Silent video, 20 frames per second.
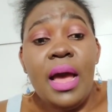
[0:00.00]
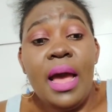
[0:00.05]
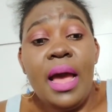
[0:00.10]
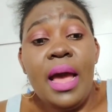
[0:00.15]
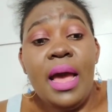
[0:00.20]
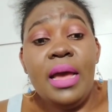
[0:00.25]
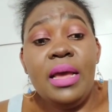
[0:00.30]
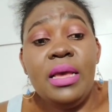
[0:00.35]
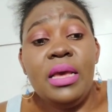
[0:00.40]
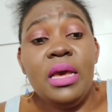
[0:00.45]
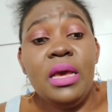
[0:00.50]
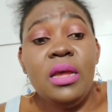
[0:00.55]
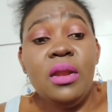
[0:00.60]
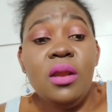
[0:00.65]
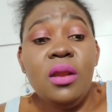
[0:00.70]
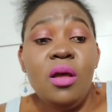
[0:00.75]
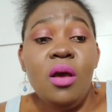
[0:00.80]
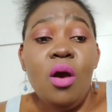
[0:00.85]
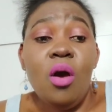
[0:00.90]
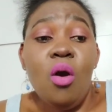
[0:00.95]

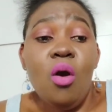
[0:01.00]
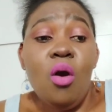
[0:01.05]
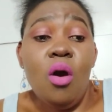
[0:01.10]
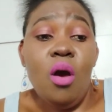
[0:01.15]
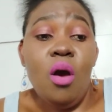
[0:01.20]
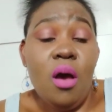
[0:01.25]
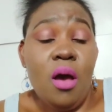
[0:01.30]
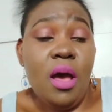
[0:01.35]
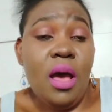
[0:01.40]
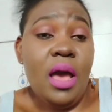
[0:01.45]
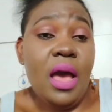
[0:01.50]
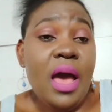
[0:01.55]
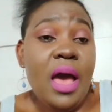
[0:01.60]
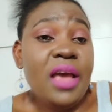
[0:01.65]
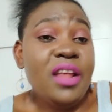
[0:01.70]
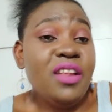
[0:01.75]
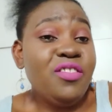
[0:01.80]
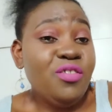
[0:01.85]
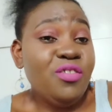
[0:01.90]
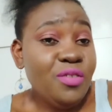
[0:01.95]
Again,
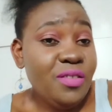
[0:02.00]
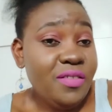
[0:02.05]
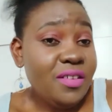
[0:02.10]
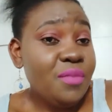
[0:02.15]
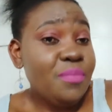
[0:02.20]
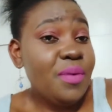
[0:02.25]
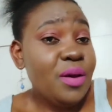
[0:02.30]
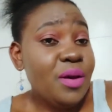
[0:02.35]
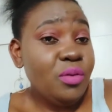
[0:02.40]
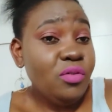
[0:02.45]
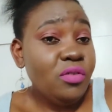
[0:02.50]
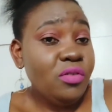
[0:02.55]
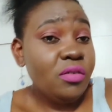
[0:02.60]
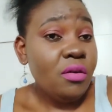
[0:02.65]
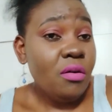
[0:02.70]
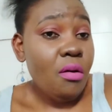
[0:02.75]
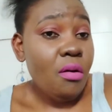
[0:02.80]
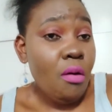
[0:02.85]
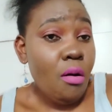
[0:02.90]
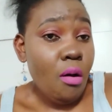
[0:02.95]
I talked about
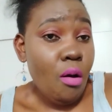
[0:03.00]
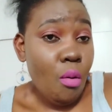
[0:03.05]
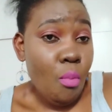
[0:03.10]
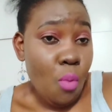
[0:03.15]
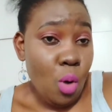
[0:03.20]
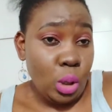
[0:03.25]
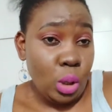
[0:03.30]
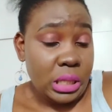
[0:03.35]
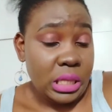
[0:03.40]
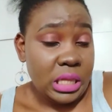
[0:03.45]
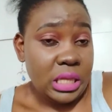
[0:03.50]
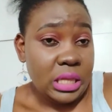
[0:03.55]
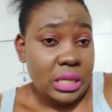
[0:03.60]
hormones.